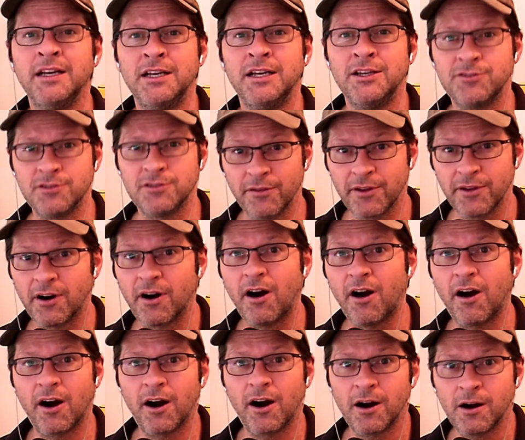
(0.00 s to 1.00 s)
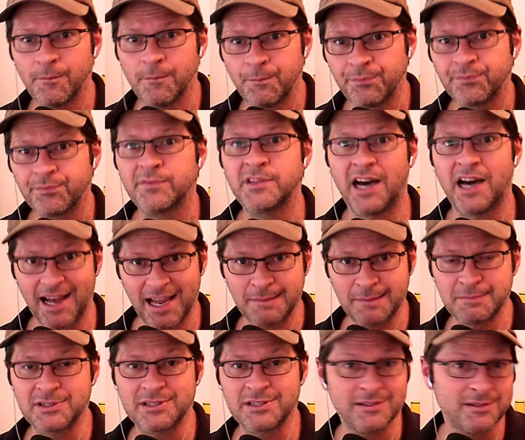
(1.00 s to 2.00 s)
So there are
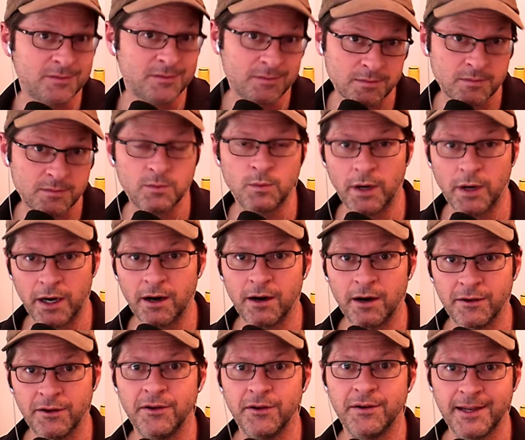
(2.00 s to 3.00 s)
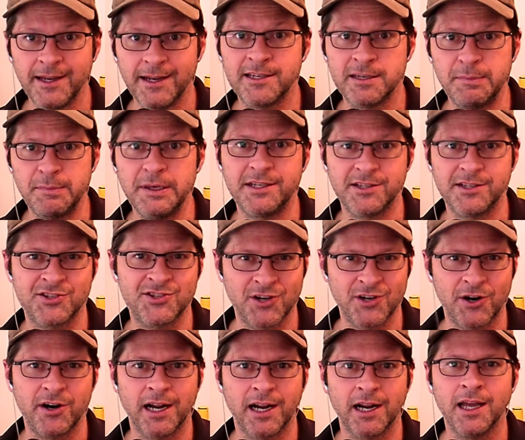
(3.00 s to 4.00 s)
times where you need to be
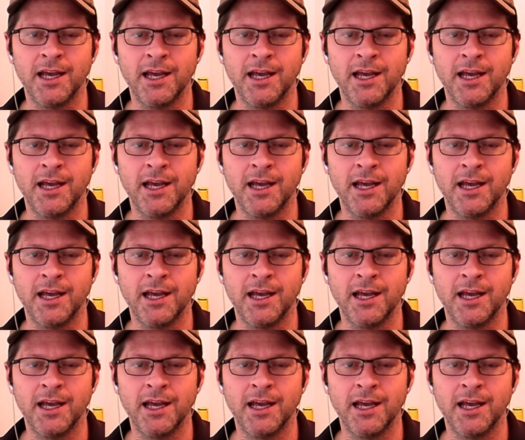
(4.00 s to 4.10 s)
discerning